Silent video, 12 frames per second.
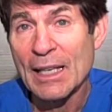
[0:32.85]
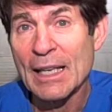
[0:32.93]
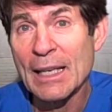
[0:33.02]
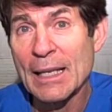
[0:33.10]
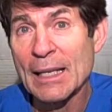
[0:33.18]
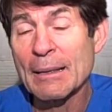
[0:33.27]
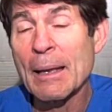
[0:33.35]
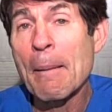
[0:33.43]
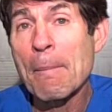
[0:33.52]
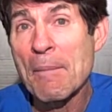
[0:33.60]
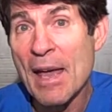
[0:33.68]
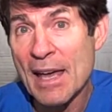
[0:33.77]
in
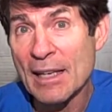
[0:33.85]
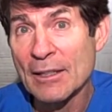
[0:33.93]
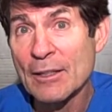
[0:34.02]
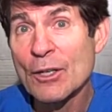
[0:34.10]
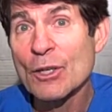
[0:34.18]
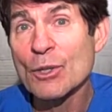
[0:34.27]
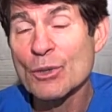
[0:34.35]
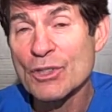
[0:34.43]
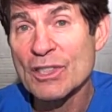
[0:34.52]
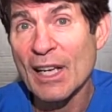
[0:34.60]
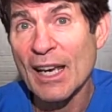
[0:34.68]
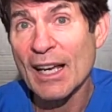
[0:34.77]
men who
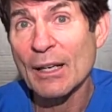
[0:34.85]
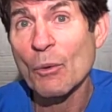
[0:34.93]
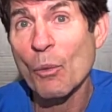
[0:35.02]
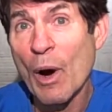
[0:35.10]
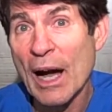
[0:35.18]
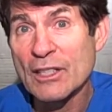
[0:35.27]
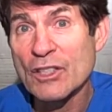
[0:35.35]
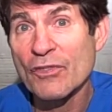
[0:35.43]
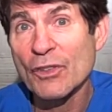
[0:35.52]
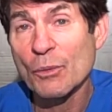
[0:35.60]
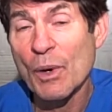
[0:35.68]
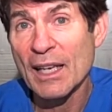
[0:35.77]
select
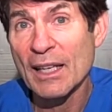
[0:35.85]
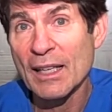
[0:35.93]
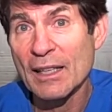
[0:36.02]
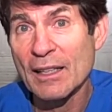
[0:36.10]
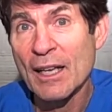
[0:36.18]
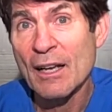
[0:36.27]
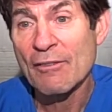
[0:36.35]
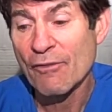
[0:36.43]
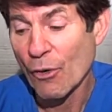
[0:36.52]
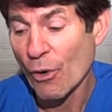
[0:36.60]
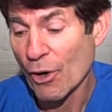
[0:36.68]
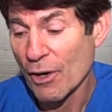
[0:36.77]
watchful waiting
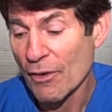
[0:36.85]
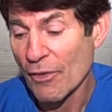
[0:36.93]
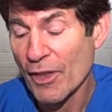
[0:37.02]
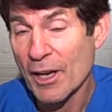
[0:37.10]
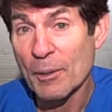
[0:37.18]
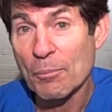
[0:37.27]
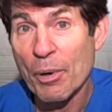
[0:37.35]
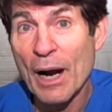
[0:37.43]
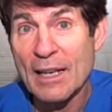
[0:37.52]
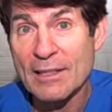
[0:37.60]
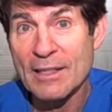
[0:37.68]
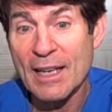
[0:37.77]
for their
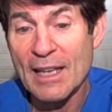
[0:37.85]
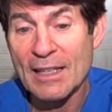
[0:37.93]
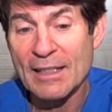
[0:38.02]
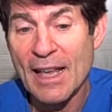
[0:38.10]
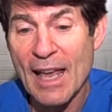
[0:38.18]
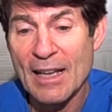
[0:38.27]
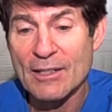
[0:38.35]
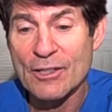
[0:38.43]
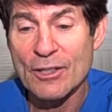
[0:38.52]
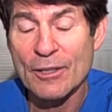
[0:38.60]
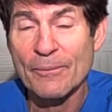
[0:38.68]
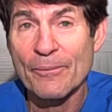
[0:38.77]
prostate
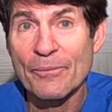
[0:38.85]
cancer.